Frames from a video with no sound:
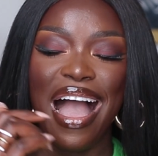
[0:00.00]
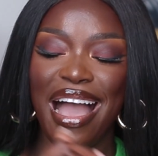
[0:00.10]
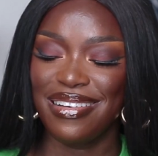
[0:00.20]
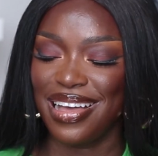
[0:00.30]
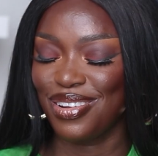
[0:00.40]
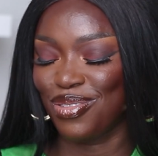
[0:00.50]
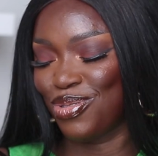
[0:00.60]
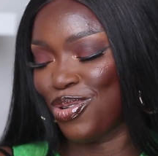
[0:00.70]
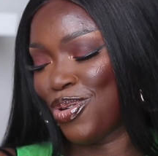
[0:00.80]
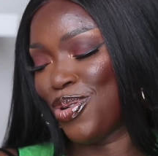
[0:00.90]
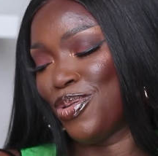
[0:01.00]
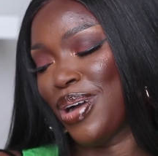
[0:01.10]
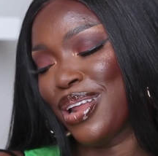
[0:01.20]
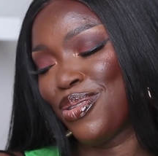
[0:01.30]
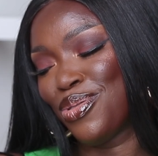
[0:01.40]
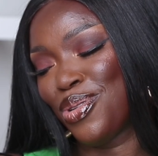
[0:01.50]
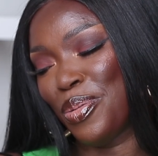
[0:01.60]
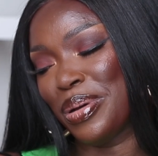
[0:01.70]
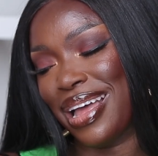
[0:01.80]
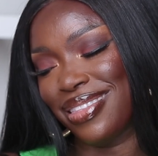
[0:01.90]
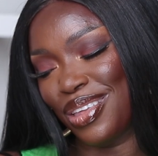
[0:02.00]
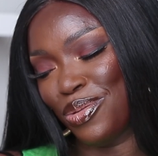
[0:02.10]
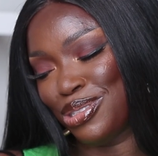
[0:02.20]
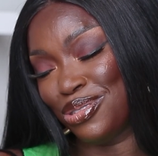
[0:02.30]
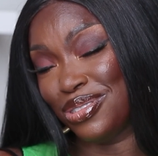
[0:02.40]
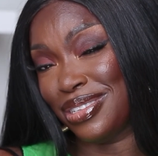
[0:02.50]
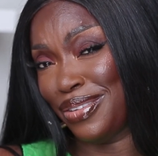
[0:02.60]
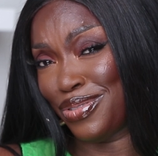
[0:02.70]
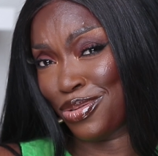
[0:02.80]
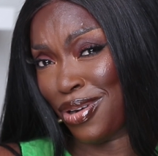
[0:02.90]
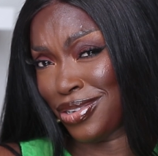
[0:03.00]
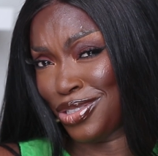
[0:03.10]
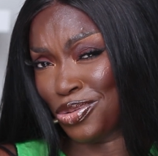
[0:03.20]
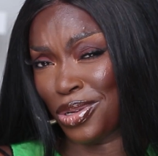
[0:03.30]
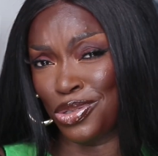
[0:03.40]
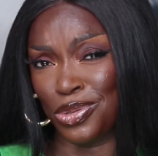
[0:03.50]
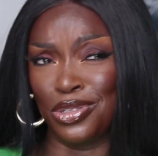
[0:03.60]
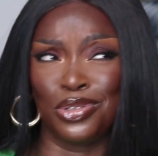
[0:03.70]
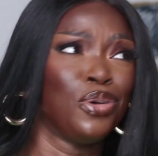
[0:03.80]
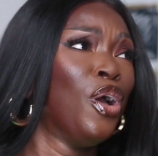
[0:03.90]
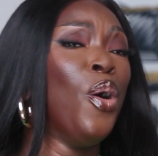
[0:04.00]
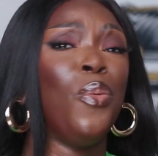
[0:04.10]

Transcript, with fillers: I don't know, but I think we should just leave the Crocs in 2022.